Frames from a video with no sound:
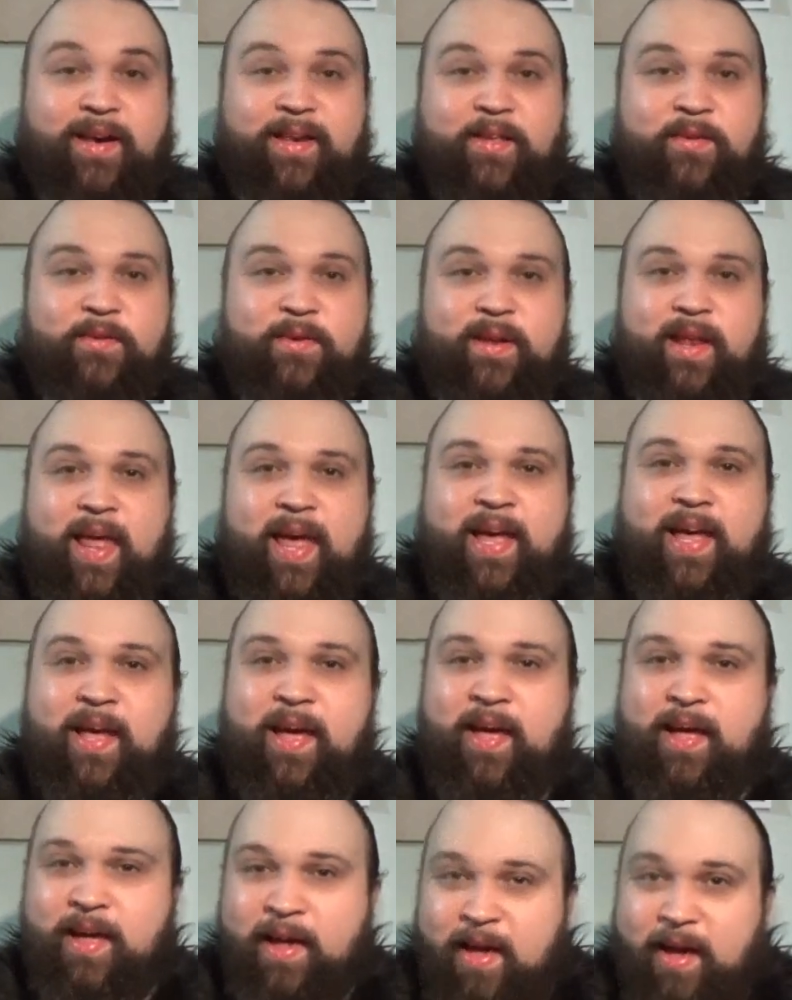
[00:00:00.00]
Oh, I'd
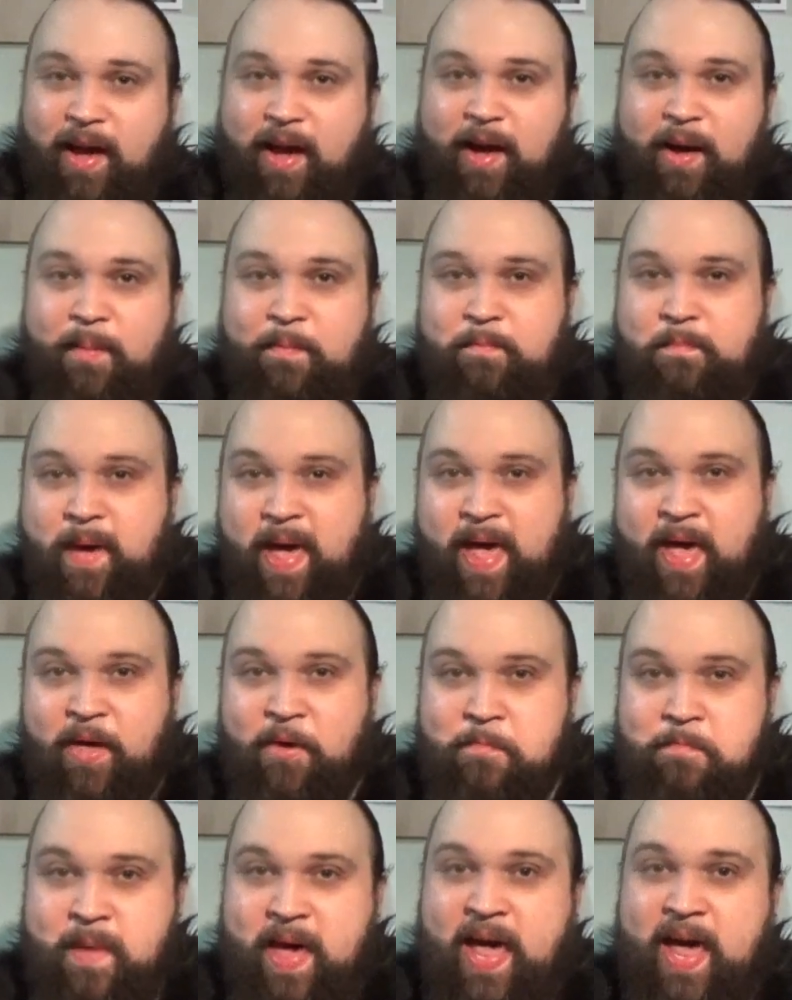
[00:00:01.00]
do it like a
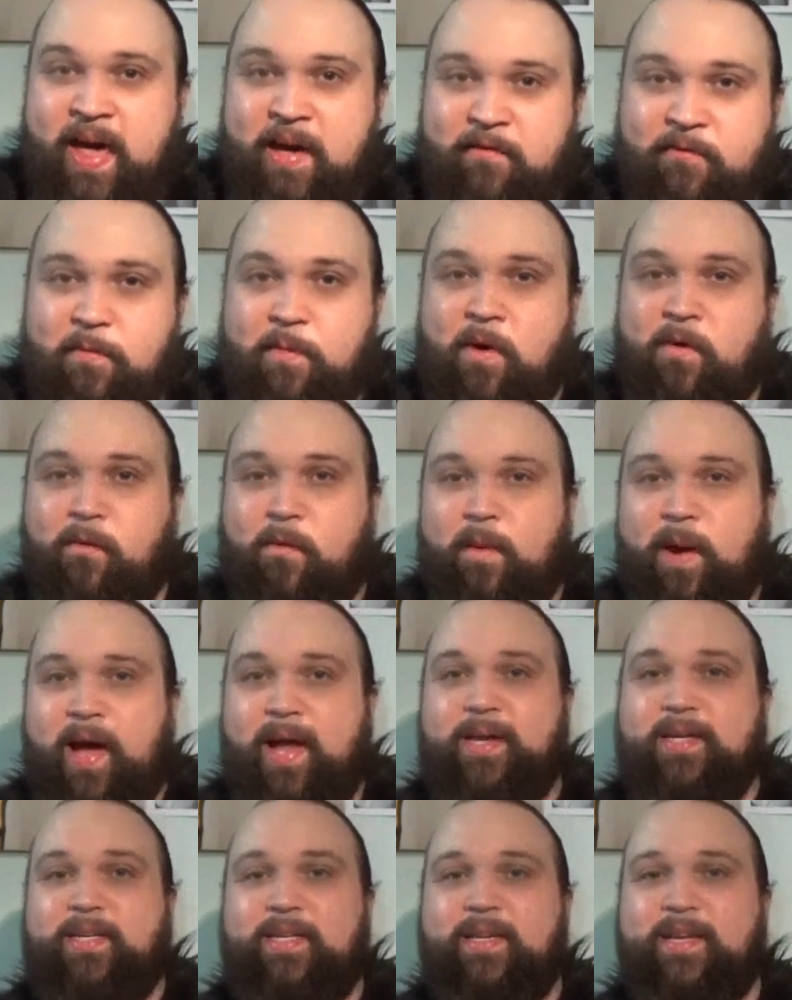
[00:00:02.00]
a male Mei
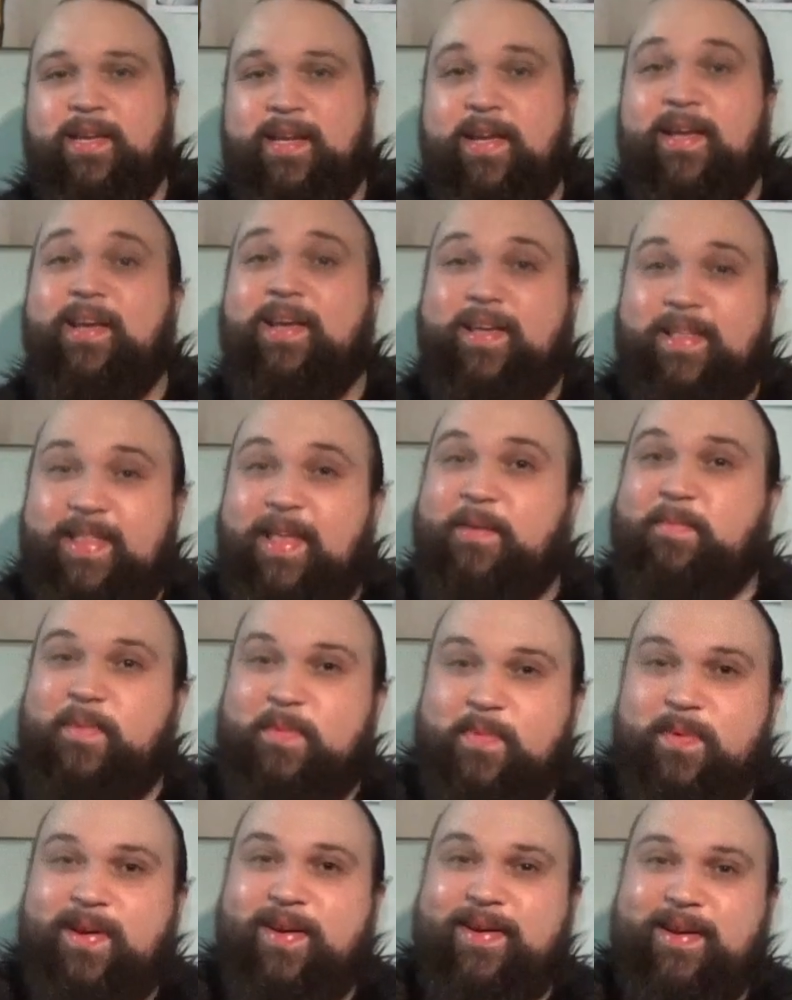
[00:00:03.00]
from Overwatch.
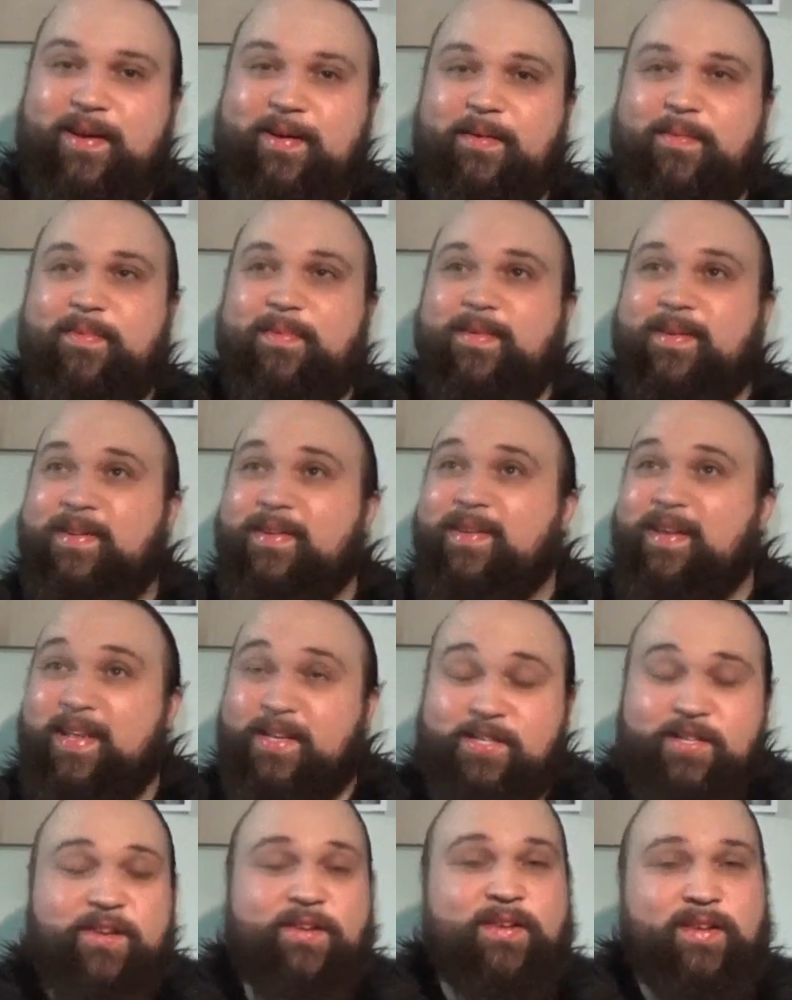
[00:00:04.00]
That'd be pretty. I dope.
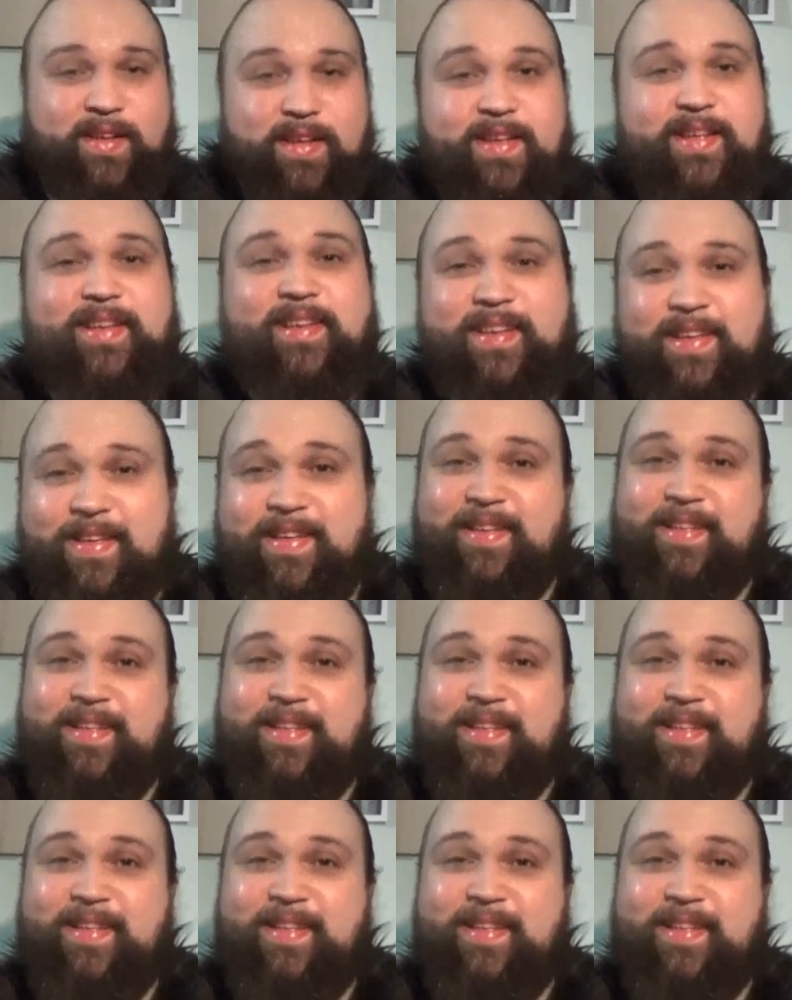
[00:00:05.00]
seen one. Did you?